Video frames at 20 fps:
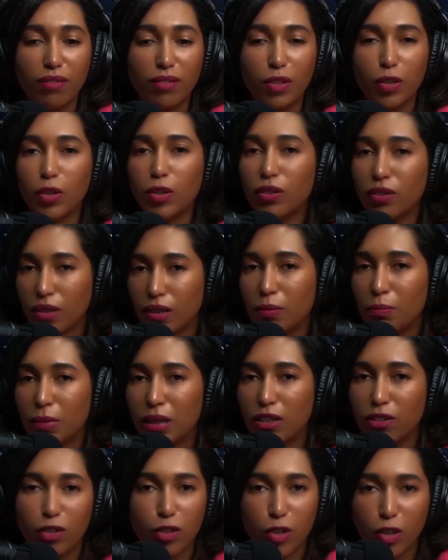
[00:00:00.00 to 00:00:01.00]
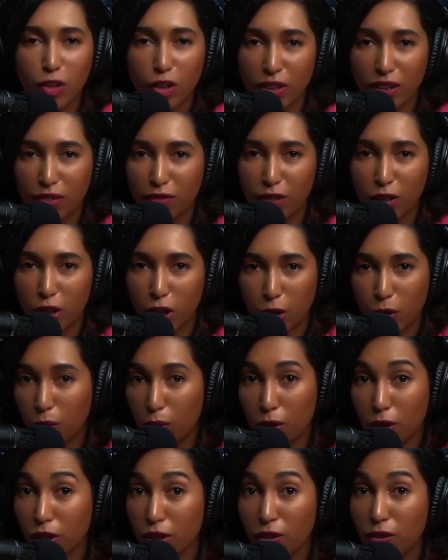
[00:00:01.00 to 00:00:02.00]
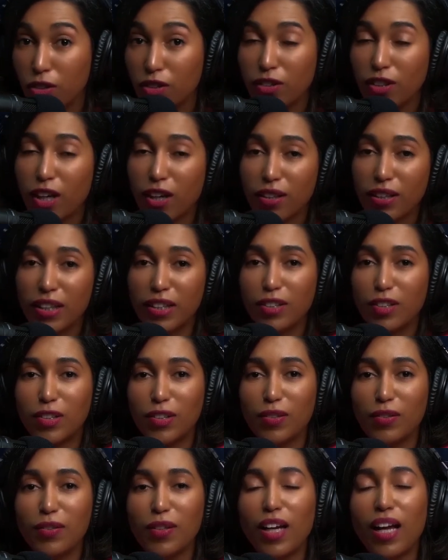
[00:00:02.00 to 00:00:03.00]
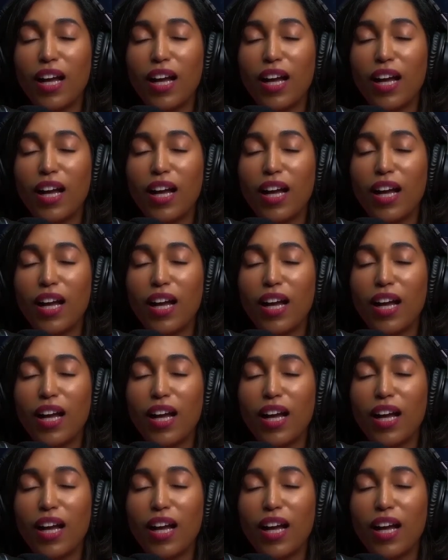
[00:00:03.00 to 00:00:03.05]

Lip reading: It means you don't even know who you're talking to.